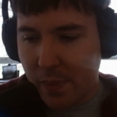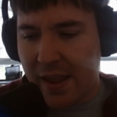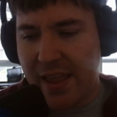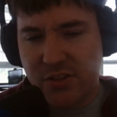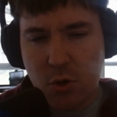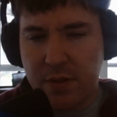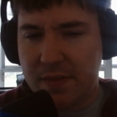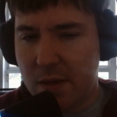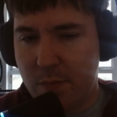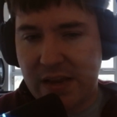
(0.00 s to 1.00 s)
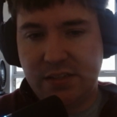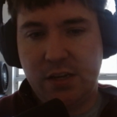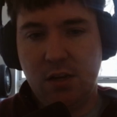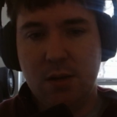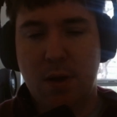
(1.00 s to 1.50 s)
And so like the best I
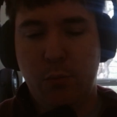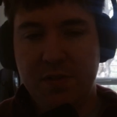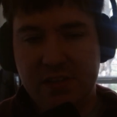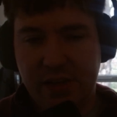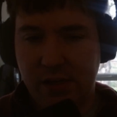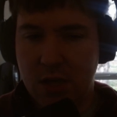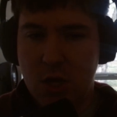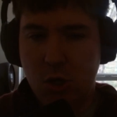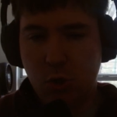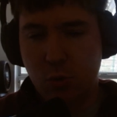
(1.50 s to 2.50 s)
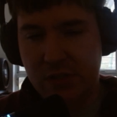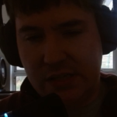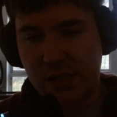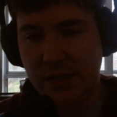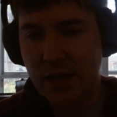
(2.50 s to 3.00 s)
could come up with is like
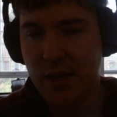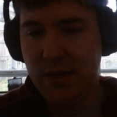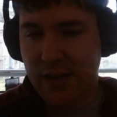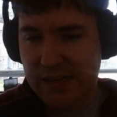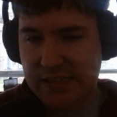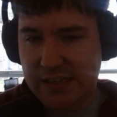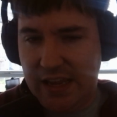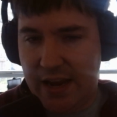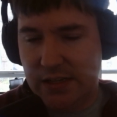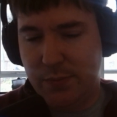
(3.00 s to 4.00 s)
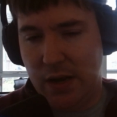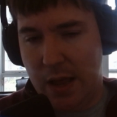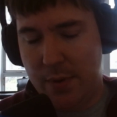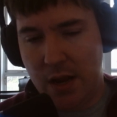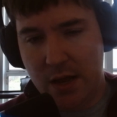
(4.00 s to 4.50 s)
Cotillion instigates, but
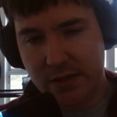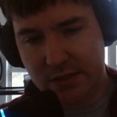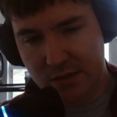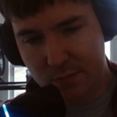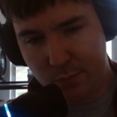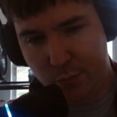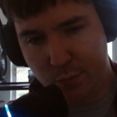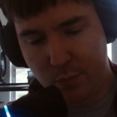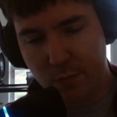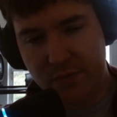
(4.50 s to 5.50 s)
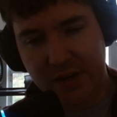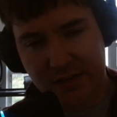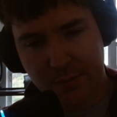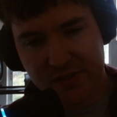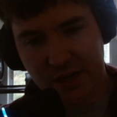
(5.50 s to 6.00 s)
Amanas
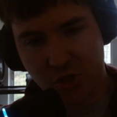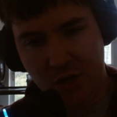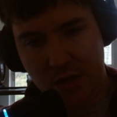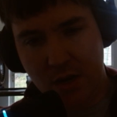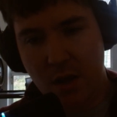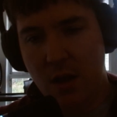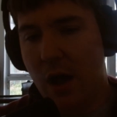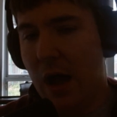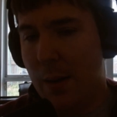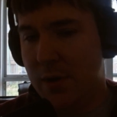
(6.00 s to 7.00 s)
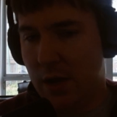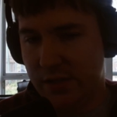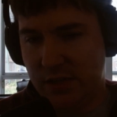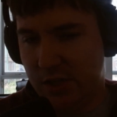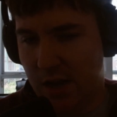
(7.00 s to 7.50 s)
takes the possession.
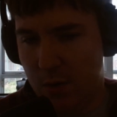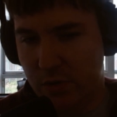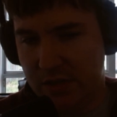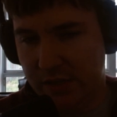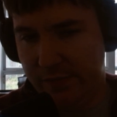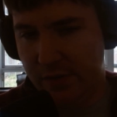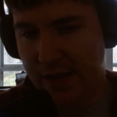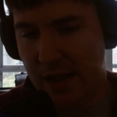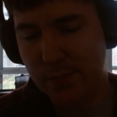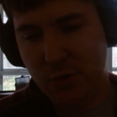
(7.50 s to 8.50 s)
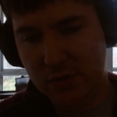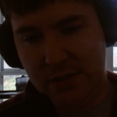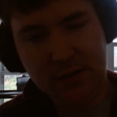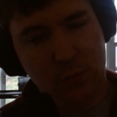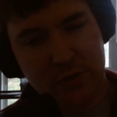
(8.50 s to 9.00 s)
Amanas just kind of wants to leave her dead, but
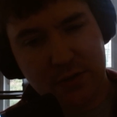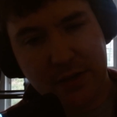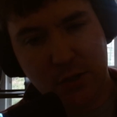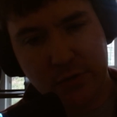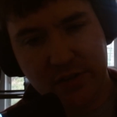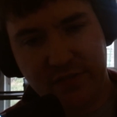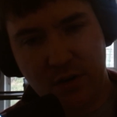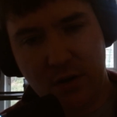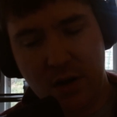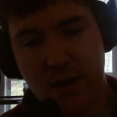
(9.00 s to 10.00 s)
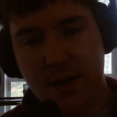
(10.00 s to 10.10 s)
Cotillion wants to make use of her.